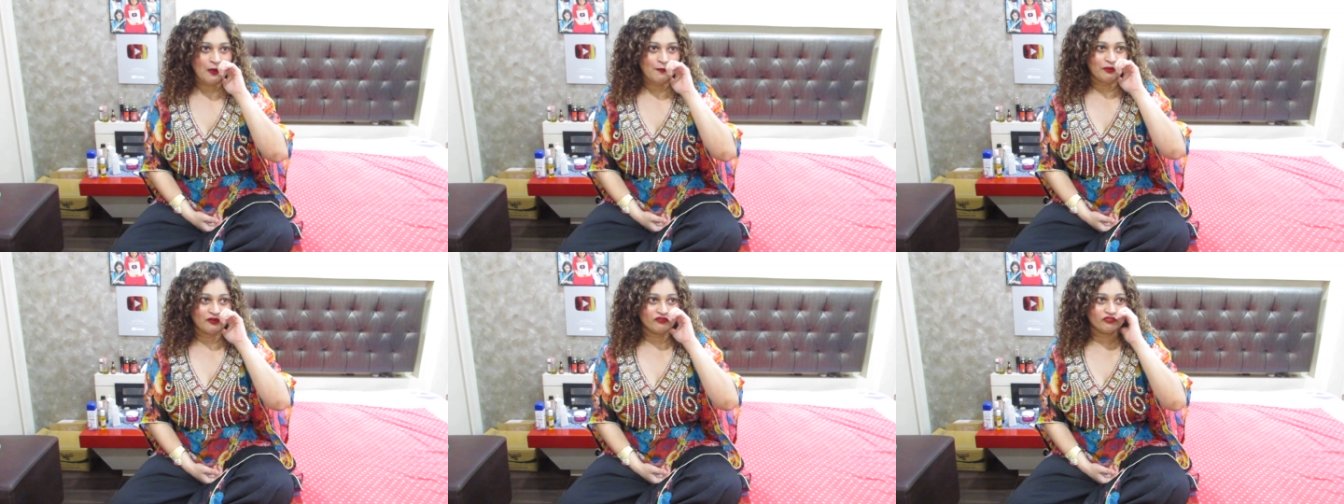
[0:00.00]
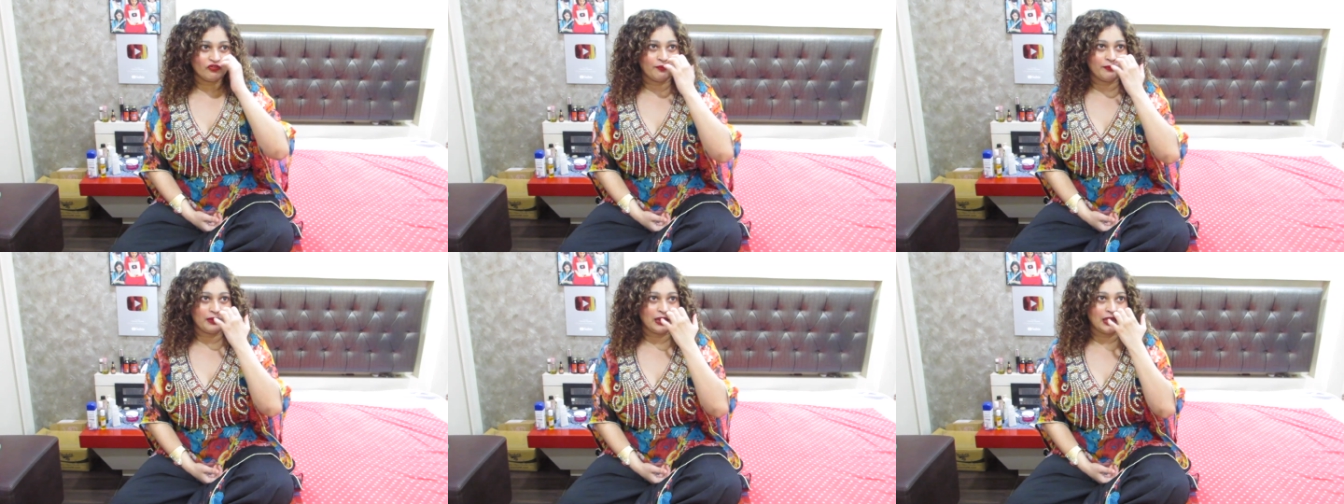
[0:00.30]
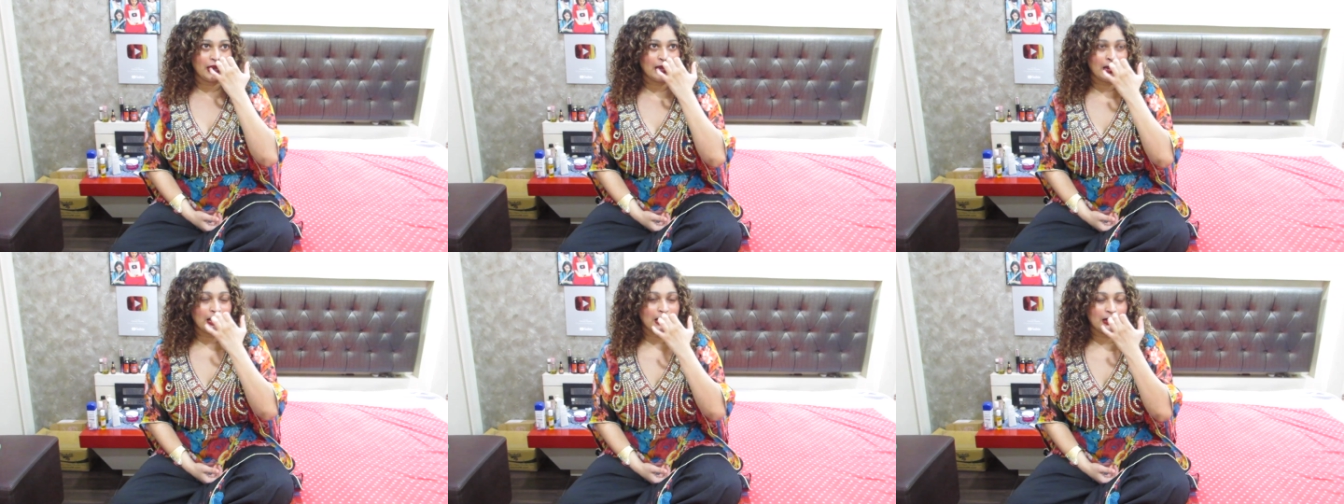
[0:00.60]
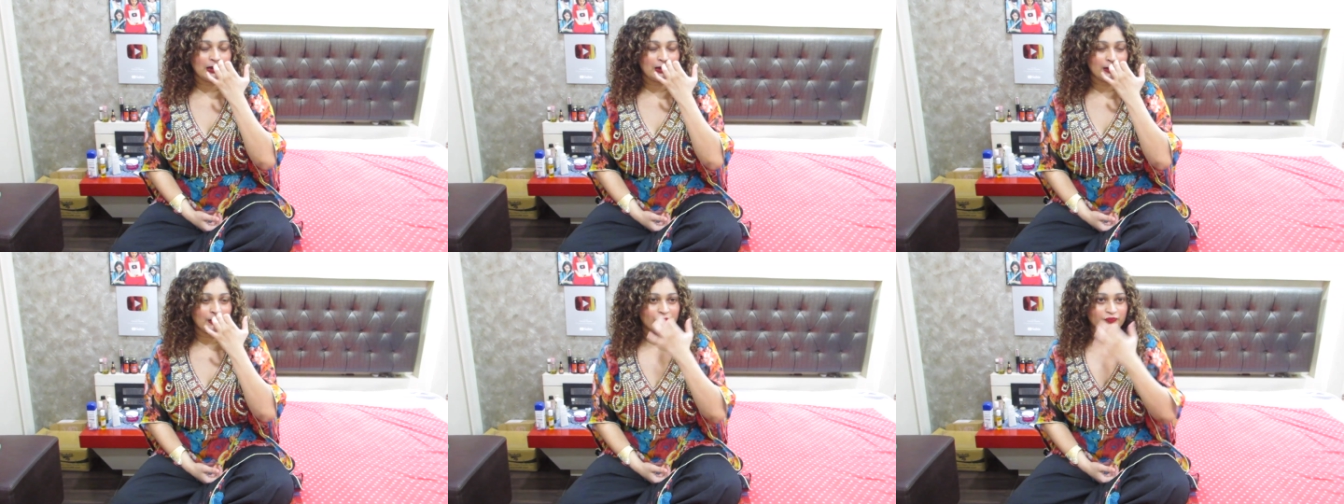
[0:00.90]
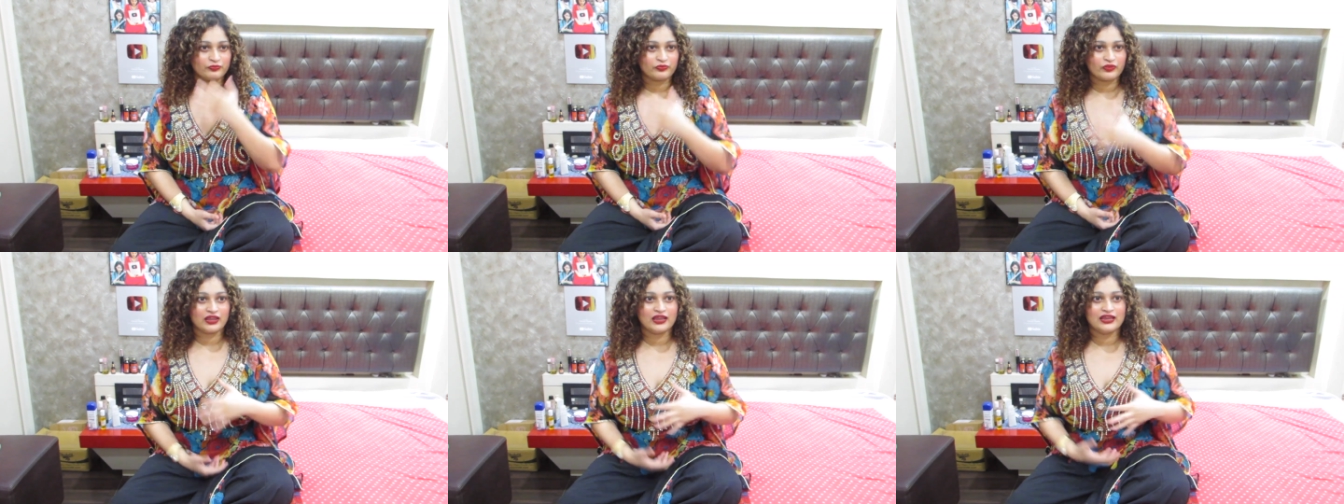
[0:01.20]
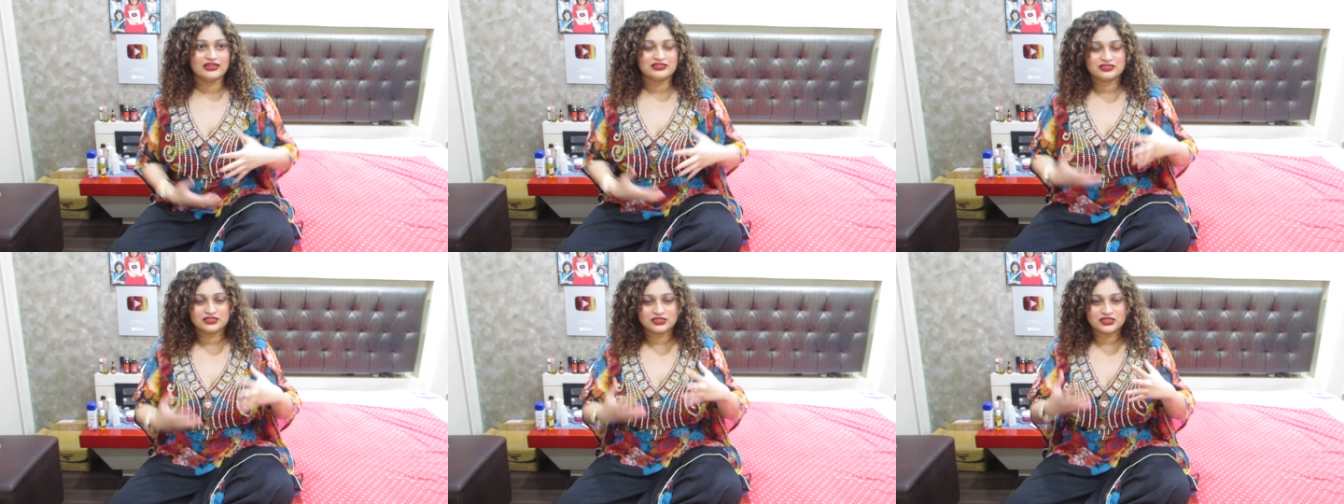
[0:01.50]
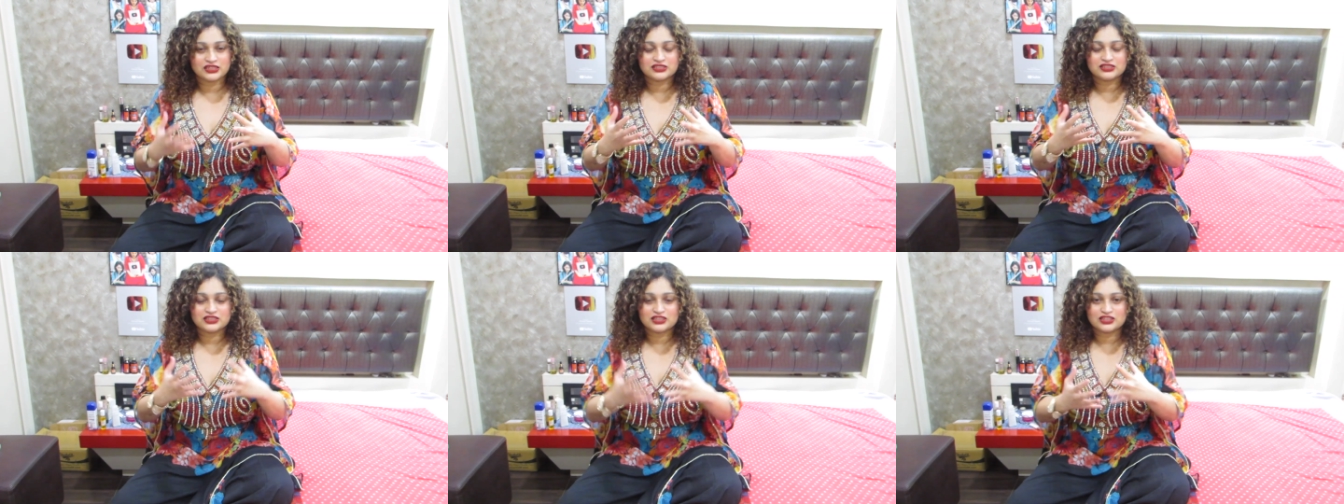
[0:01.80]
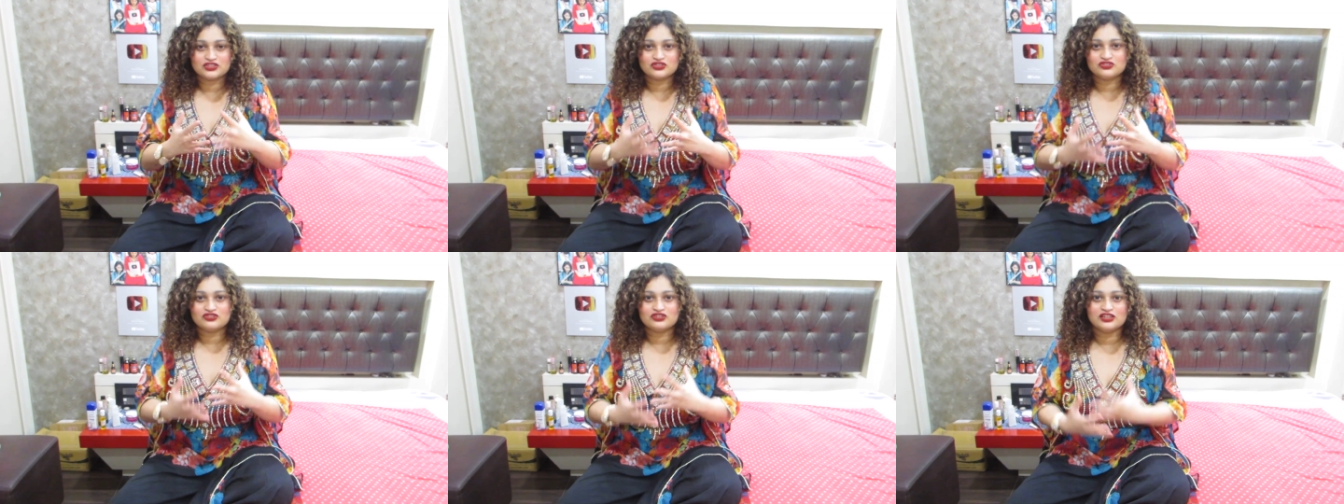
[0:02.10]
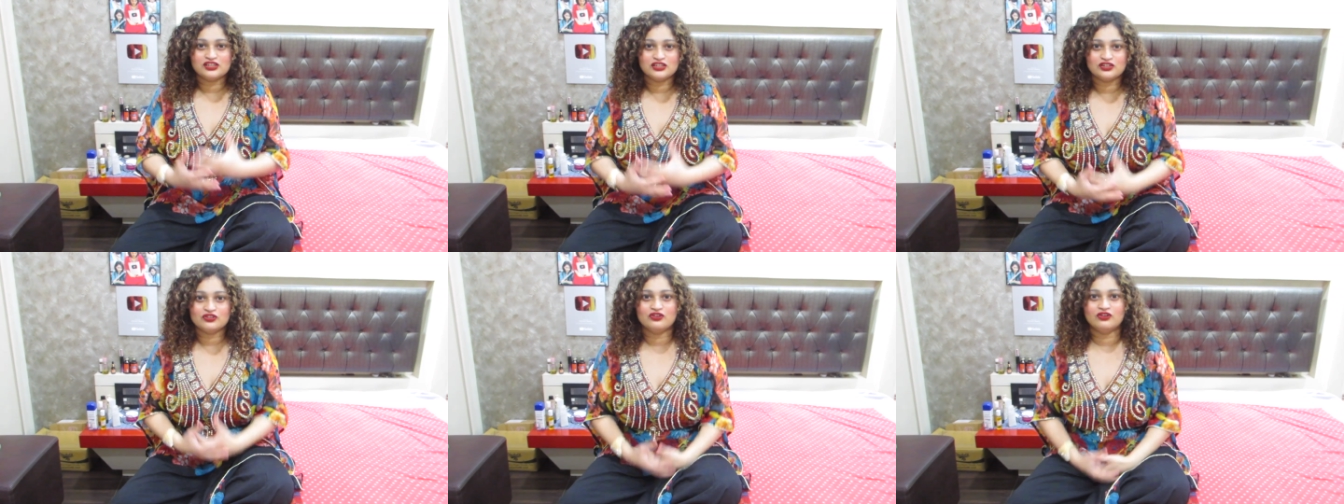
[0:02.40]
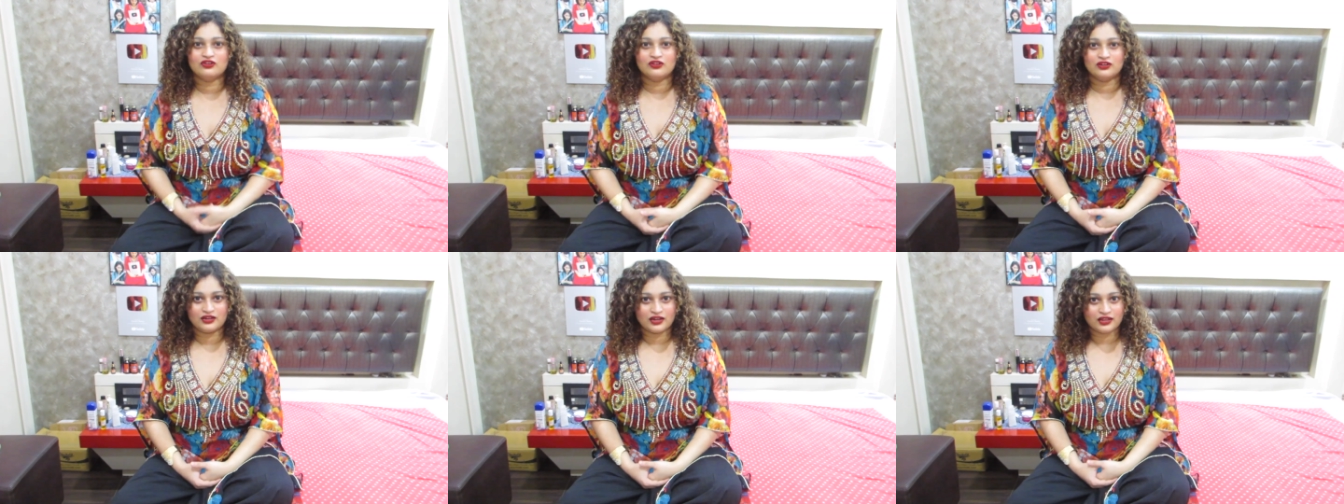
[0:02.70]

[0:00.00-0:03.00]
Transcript: but for me uh, it's it's it's really good.